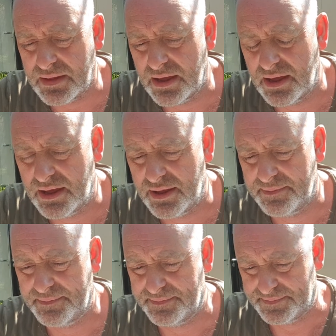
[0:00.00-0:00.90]

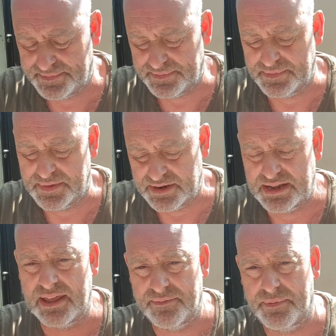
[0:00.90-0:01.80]

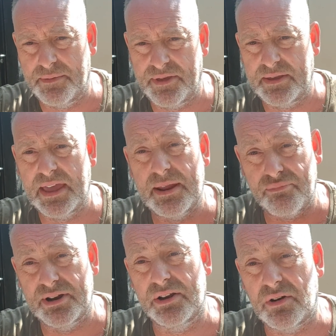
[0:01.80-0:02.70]
get the thing, get it
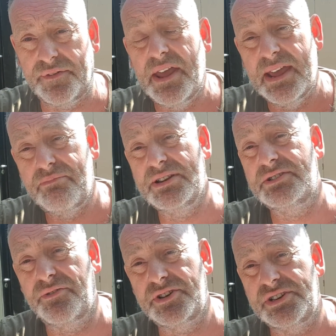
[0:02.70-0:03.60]
printed off, prints
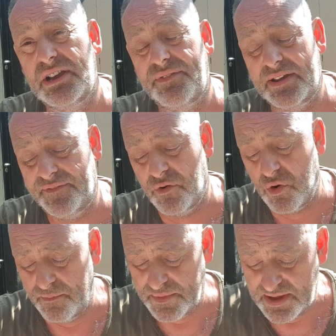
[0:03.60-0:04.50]
off on a sheet of
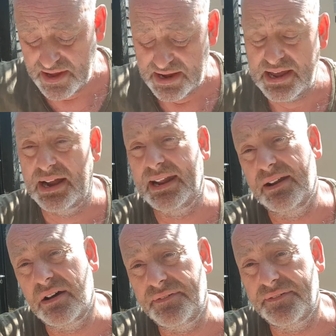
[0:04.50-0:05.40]
A4, cut it in
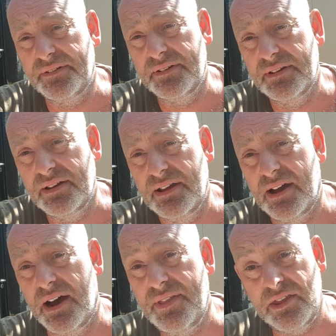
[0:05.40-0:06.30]
half,
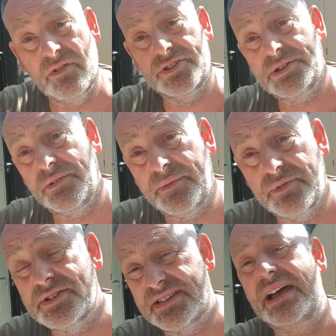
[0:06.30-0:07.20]
and then you've got 2 of them
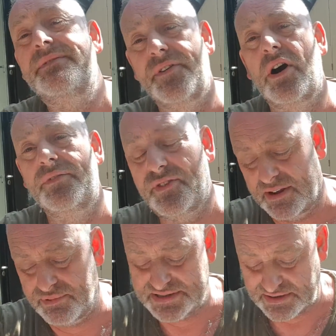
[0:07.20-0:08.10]
because it's A5, so it
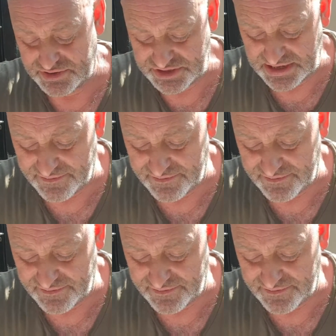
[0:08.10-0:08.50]
prints on a sheet of